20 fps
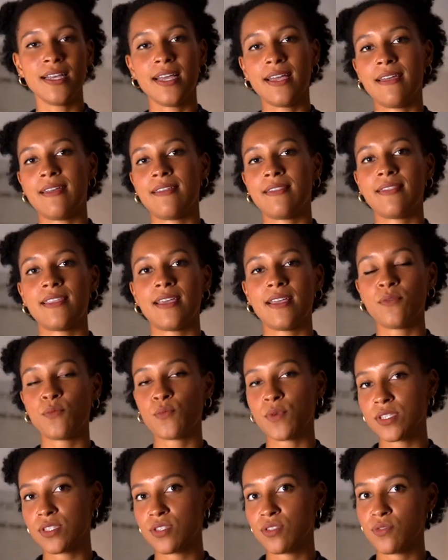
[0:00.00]
And then
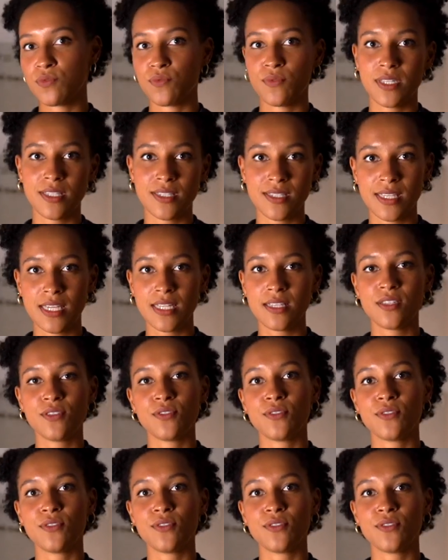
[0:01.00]
once you rinsed it,